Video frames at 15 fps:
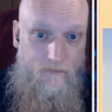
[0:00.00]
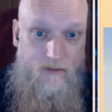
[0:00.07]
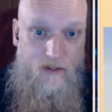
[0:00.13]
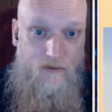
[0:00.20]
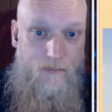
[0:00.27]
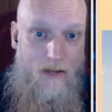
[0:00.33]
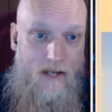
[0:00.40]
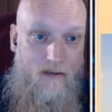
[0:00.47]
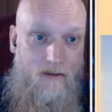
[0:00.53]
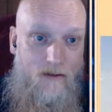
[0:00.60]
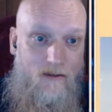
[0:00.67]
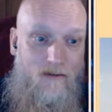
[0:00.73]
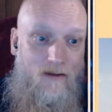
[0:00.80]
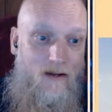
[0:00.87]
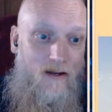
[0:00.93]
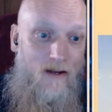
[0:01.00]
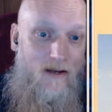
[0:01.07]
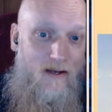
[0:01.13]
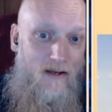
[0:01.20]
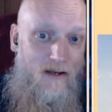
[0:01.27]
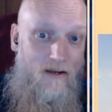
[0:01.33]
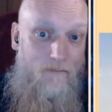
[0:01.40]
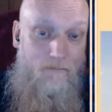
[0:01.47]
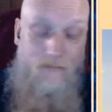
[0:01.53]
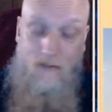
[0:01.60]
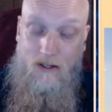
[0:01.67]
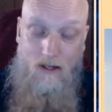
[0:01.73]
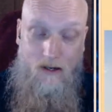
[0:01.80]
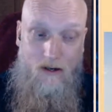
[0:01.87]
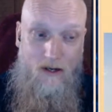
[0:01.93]
this pendant. And
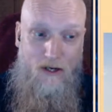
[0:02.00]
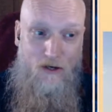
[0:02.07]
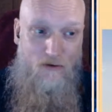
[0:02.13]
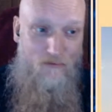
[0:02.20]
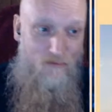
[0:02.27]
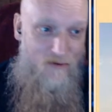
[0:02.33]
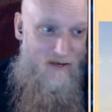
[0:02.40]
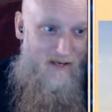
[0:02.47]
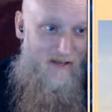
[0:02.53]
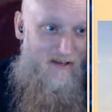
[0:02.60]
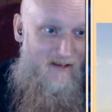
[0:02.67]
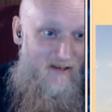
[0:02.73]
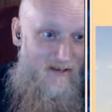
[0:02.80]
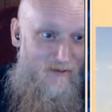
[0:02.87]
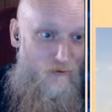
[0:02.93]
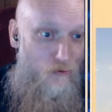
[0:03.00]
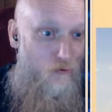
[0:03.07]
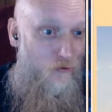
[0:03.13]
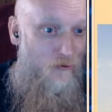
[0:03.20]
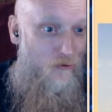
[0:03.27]
I agree that it does